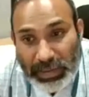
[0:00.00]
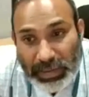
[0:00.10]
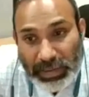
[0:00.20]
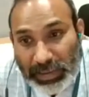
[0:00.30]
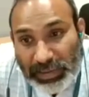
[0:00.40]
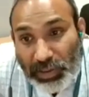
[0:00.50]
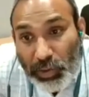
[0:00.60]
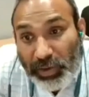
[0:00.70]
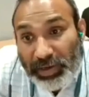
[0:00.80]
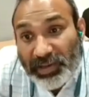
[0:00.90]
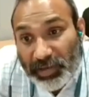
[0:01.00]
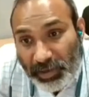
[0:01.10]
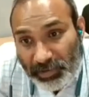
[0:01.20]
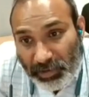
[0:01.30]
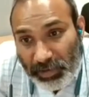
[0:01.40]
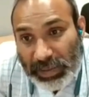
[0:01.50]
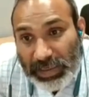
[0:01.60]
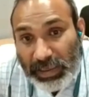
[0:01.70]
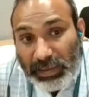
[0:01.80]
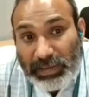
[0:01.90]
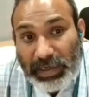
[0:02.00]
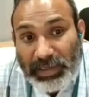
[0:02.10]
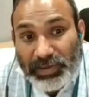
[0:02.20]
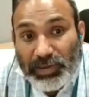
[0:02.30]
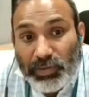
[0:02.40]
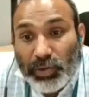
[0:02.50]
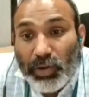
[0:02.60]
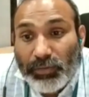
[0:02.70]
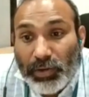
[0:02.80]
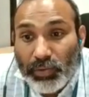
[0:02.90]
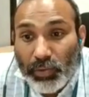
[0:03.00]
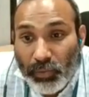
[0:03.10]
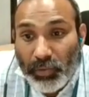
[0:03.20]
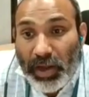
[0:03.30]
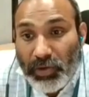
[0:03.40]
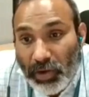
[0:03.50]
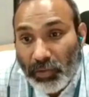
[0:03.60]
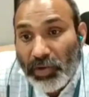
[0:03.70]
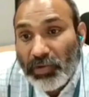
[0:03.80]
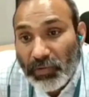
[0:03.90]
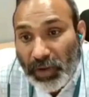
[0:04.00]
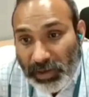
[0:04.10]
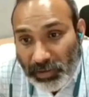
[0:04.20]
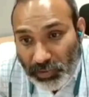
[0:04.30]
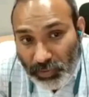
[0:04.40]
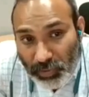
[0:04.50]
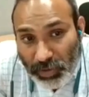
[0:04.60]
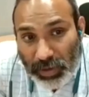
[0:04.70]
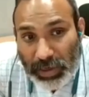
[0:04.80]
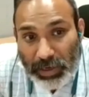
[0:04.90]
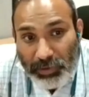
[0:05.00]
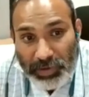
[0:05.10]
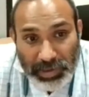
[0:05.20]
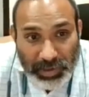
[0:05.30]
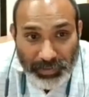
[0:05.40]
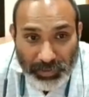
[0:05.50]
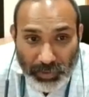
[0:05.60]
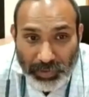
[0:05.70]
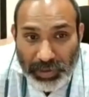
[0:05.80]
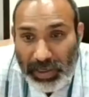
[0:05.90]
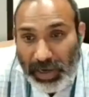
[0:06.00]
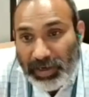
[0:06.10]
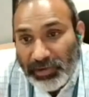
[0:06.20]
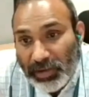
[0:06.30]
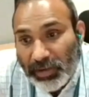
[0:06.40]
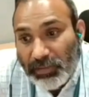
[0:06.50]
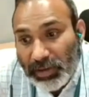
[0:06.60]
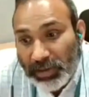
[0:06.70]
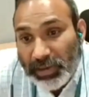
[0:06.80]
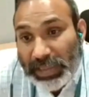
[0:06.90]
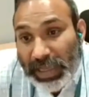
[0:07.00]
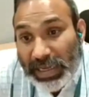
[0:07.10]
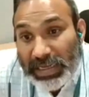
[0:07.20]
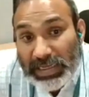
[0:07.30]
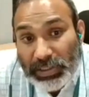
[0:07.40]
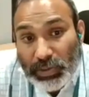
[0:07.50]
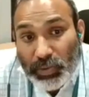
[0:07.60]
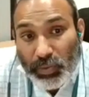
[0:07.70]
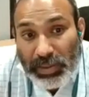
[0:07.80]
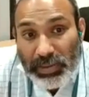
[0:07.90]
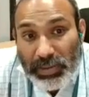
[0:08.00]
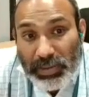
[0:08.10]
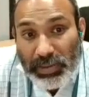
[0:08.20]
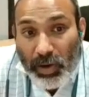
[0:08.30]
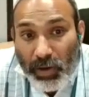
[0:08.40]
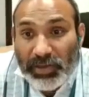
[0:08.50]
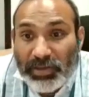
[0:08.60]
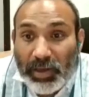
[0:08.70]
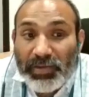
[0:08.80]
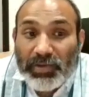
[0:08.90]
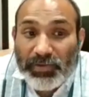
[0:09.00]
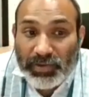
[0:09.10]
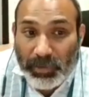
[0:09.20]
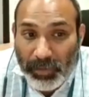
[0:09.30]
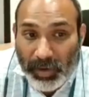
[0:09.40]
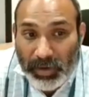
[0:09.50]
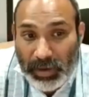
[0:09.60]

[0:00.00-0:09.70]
is section 26, that is institution of the suit, where you are going to file the suit. 27 to 29 is nothing but it is the issuance of the service of someone.